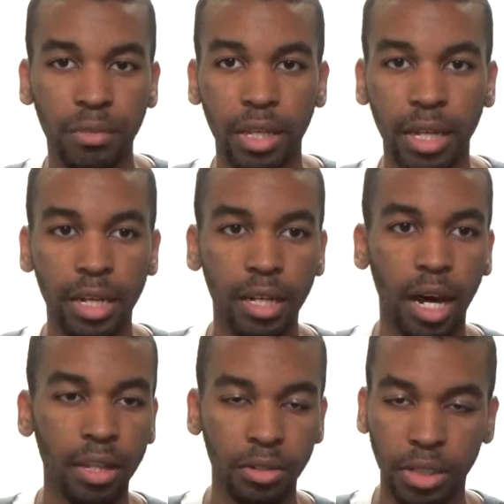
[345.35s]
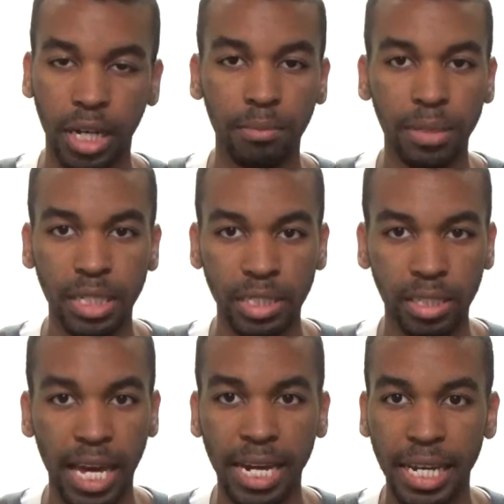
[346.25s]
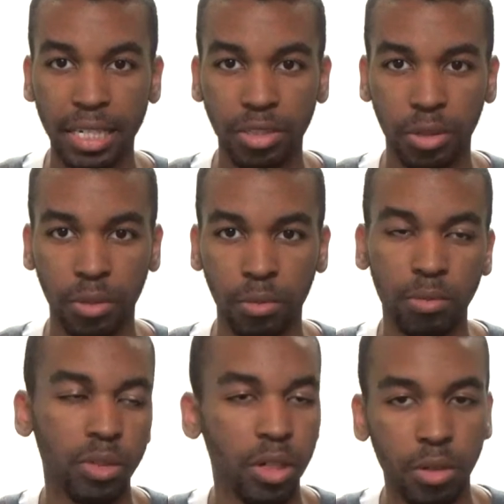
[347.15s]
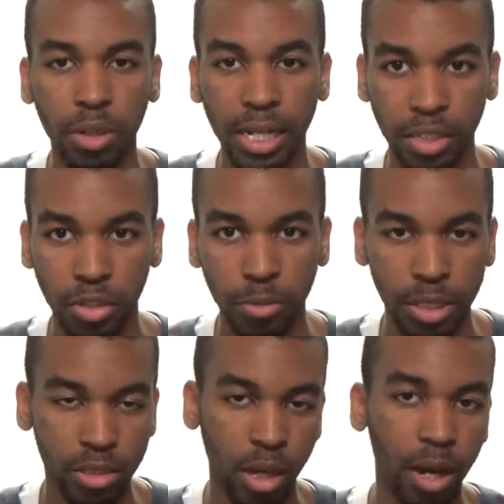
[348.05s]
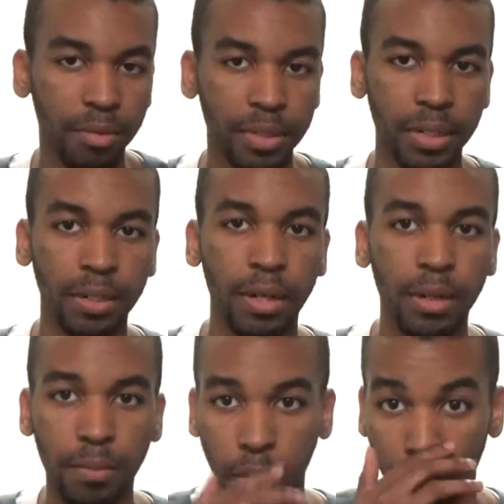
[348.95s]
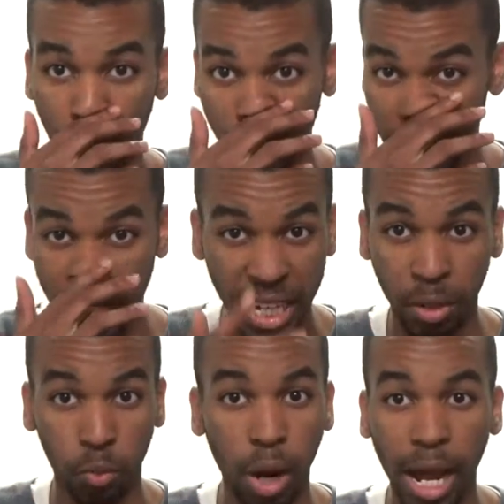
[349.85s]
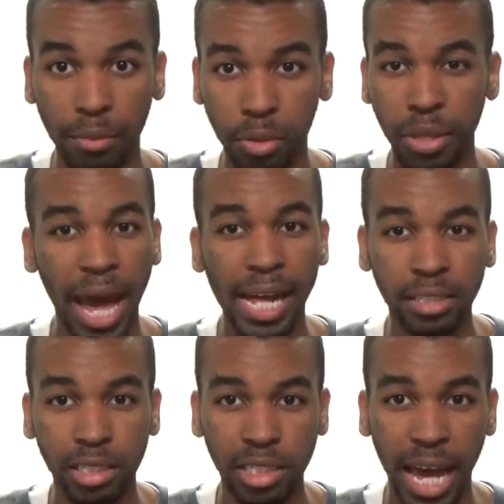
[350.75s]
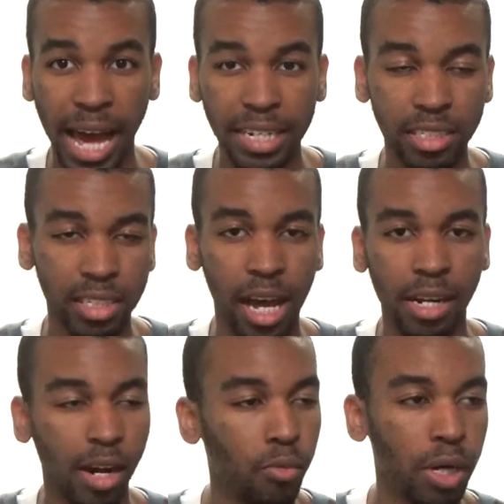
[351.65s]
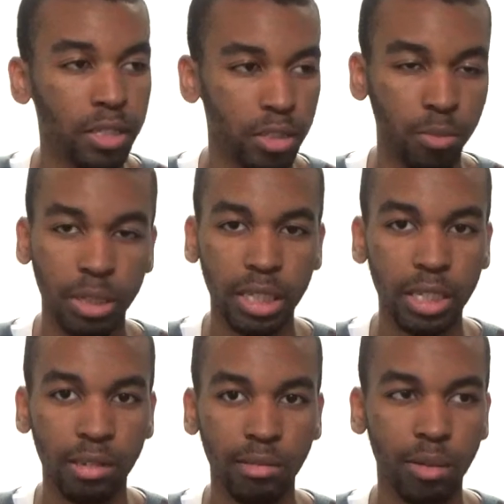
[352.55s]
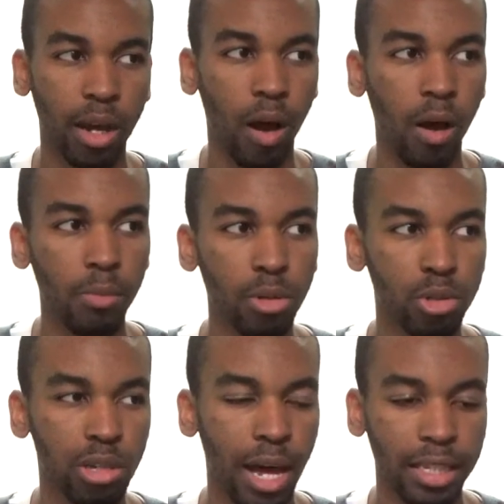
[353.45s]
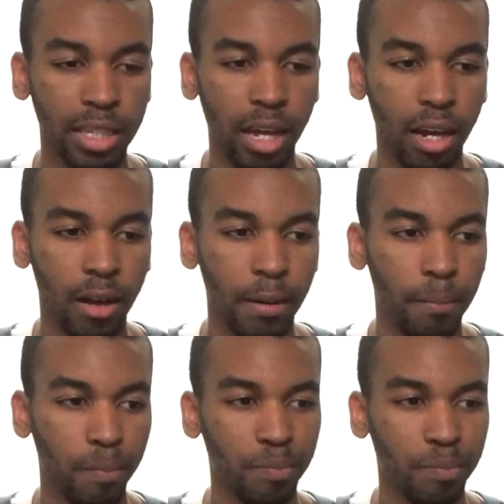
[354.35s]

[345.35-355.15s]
and other companies of that nature, you know, like Ubisoft, and hopefully they can rival that in status. I don't want to be almost like the